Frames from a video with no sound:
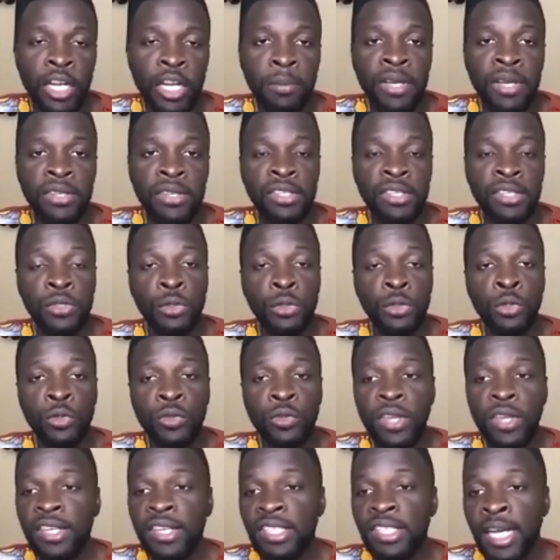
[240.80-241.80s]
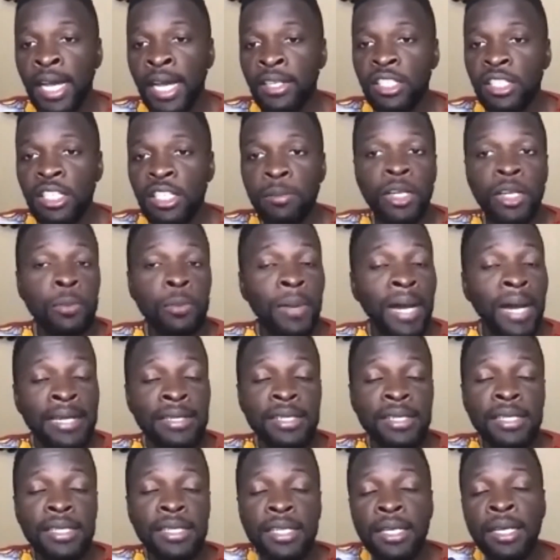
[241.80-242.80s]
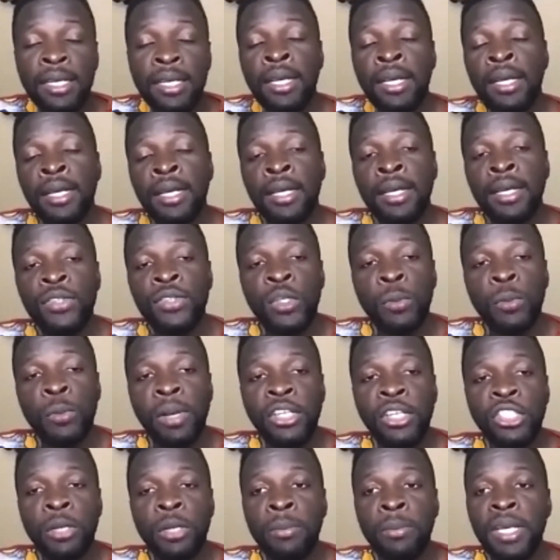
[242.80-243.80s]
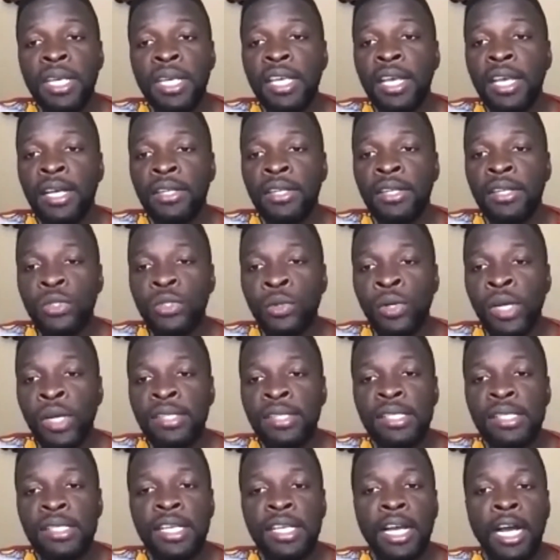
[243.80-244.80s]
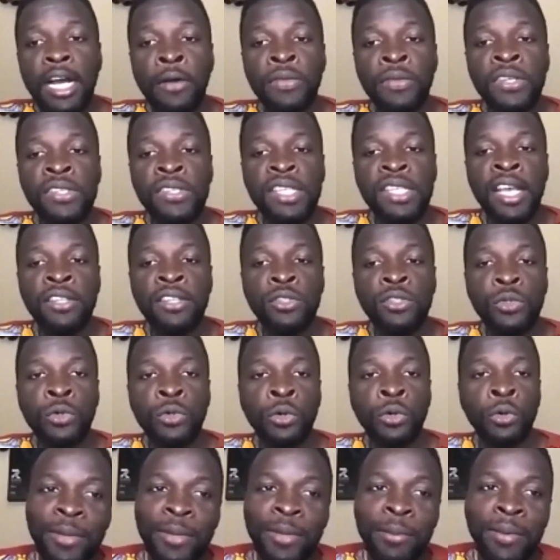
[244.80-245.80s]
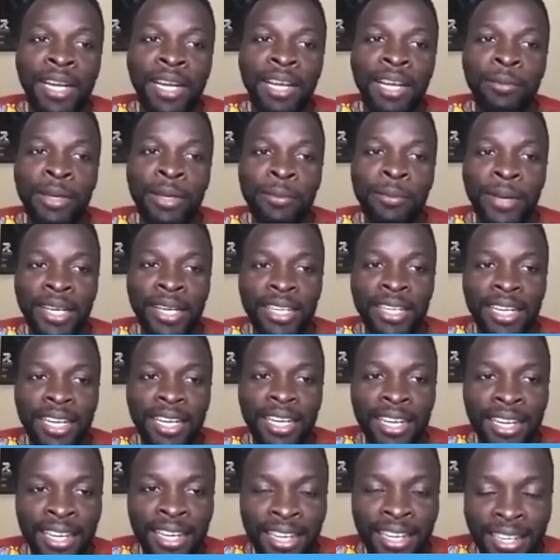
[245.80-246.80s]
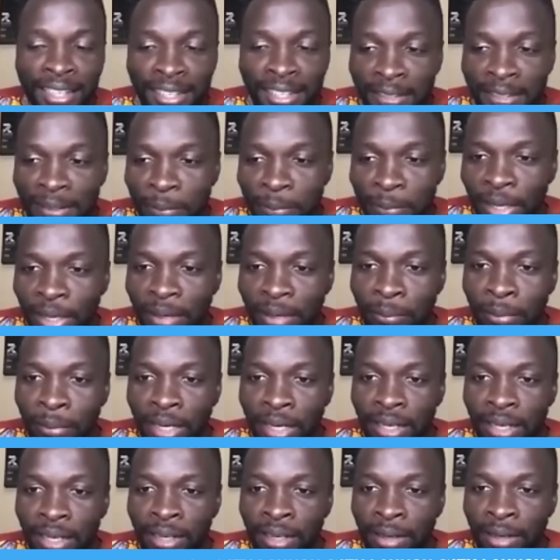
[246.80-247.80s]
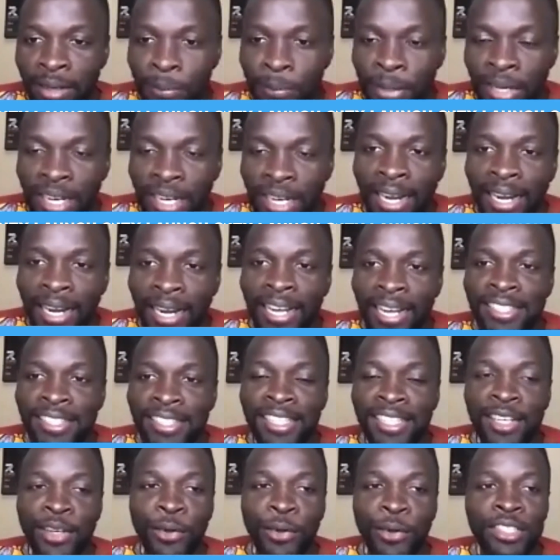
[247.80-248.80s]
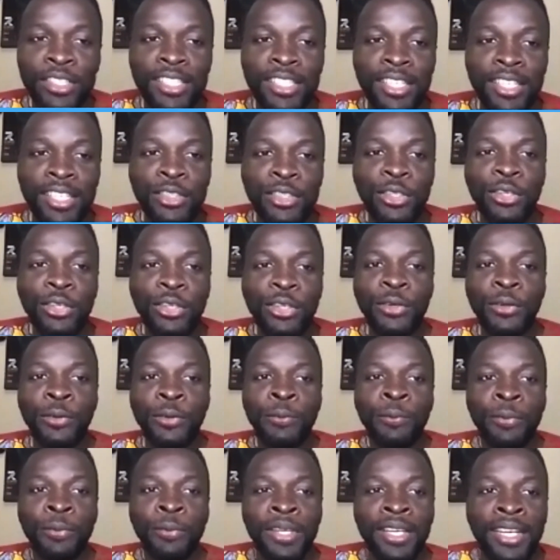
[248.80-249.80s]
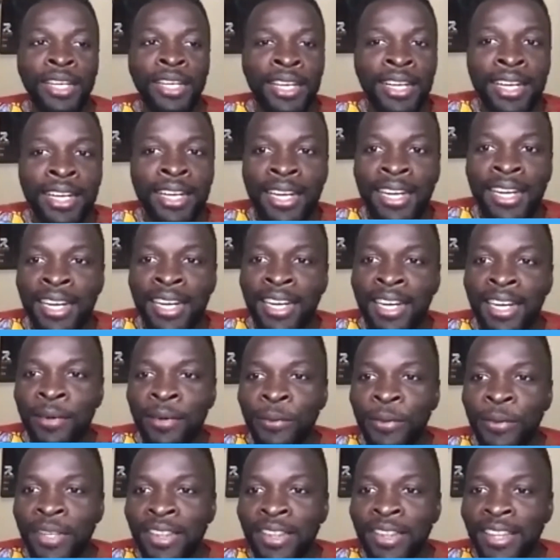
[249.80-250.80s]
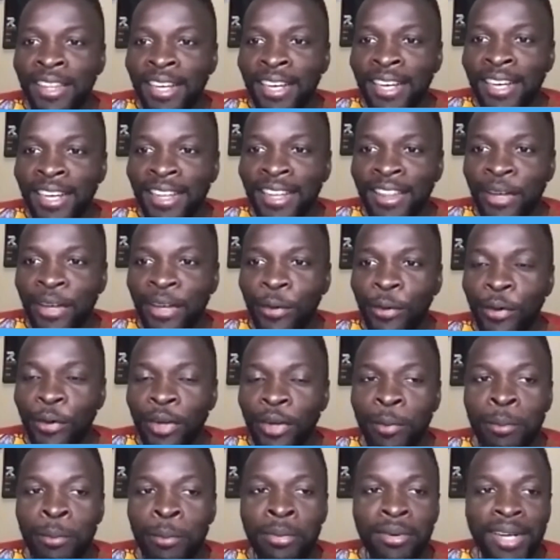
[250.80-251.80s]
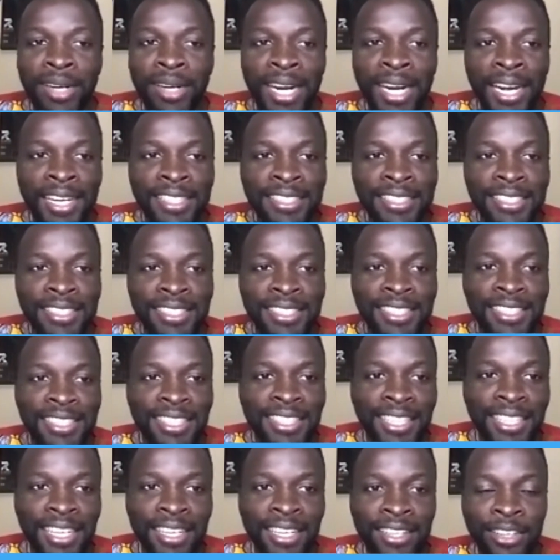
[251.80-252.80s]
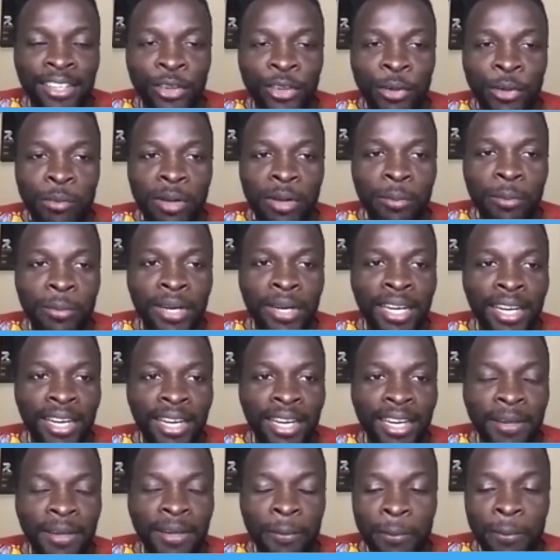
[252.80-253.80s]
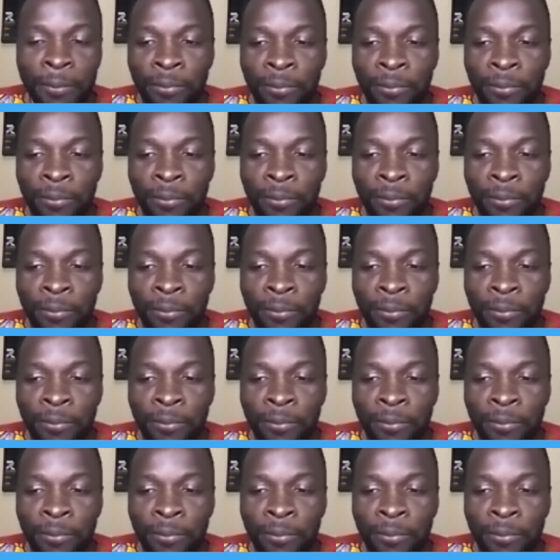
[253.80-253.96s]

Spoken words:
basis. So to the entire team at Palscity, it's a pleasure being here. So let's see how this gets to go. Maybe let me make a lighter note unto you. With the whole brand thing. You remember